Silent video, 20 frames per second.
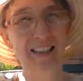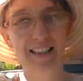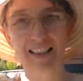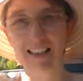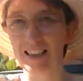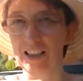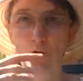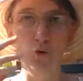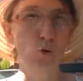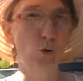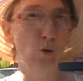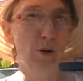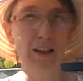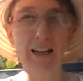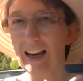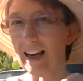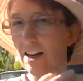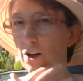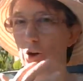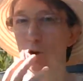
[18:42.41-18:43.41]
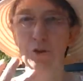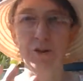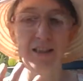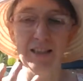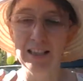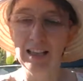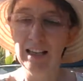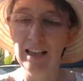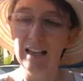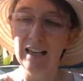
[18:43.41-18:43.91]
This is all
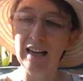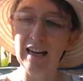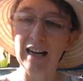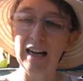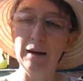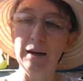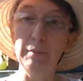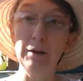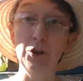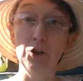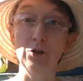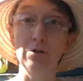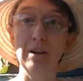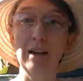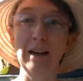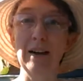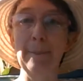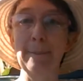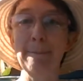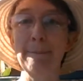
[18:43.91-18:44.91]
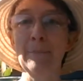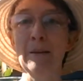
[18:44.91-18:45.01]
chaos imagery.